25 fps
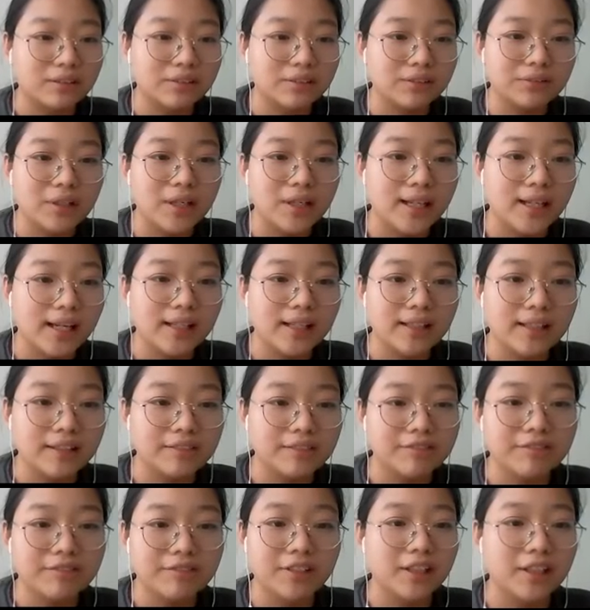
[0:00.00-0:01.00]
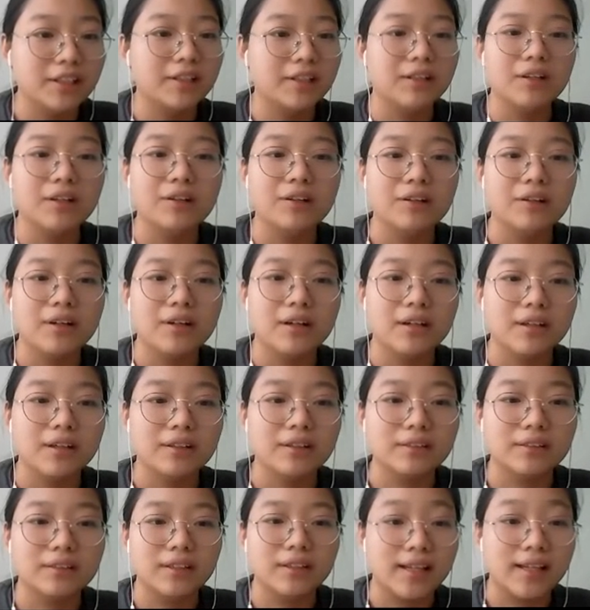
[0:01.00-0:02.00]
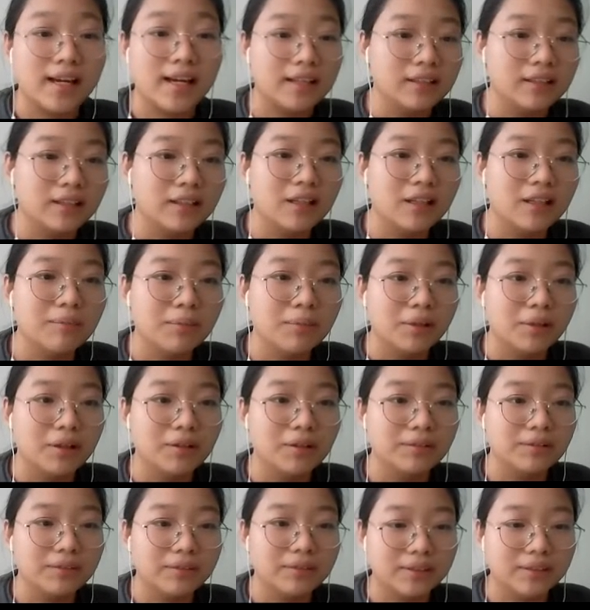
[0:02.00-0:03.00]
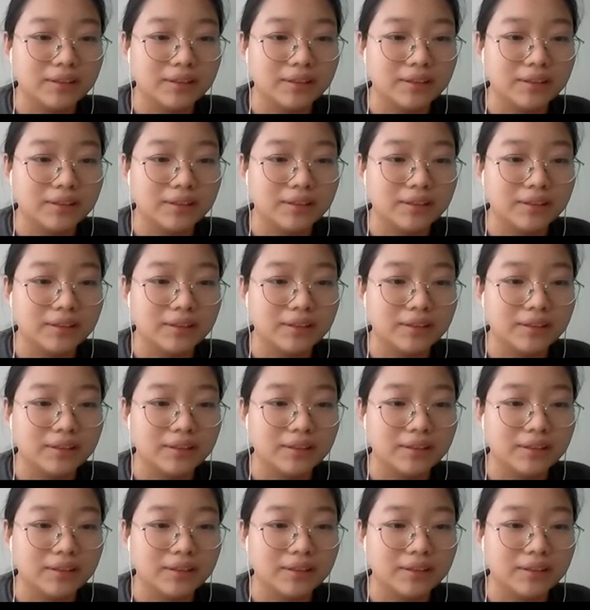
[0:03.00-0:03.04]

related video on the GitHub or